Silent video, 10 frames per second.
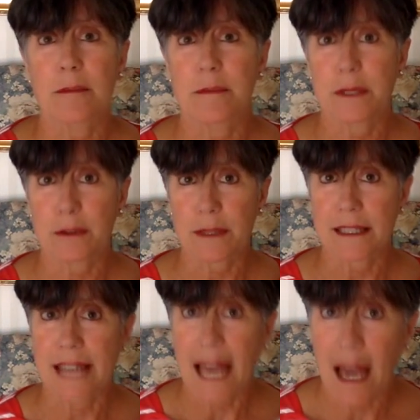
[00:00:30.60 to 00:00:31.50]
between
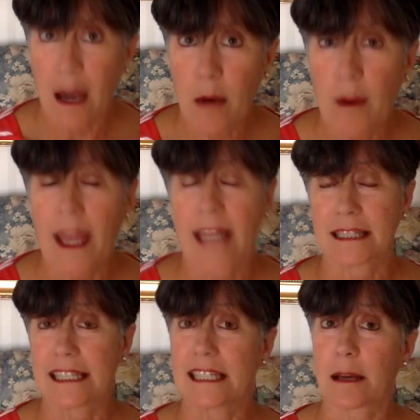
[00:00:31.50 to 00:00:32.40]
now and
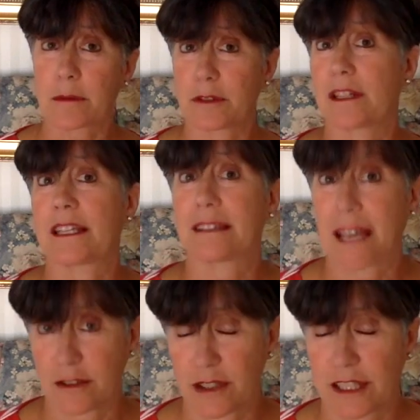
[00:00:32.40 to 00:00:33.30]
leading up to the
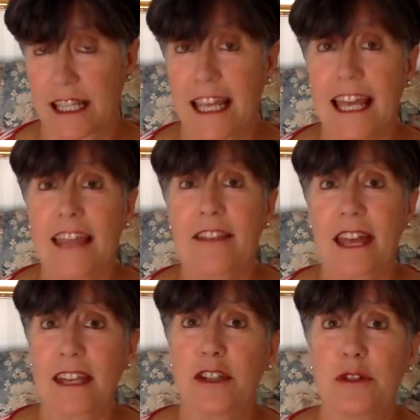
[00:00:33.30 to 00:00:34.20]
election
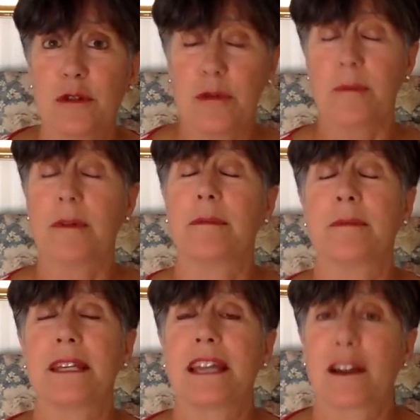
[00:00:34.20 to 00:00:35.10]
that you
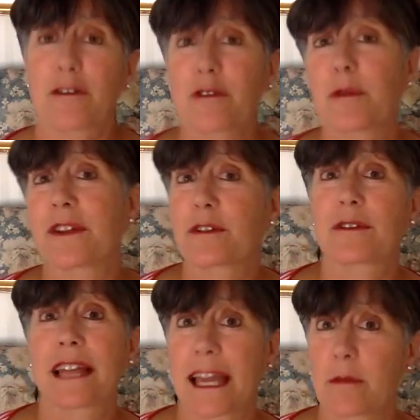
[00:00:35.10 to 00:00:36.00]
be careful with your
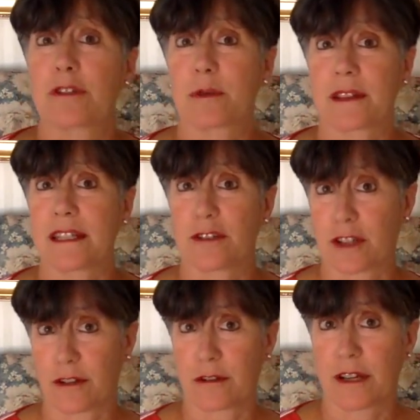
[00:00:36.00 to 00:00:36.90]
language with each
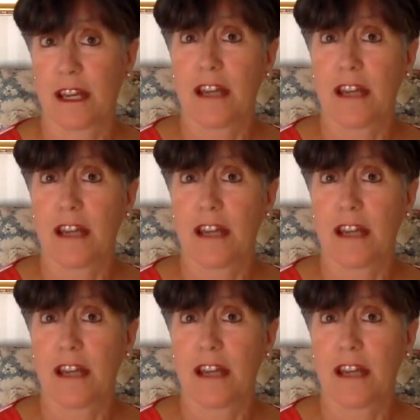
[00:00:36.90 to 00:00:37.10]
other.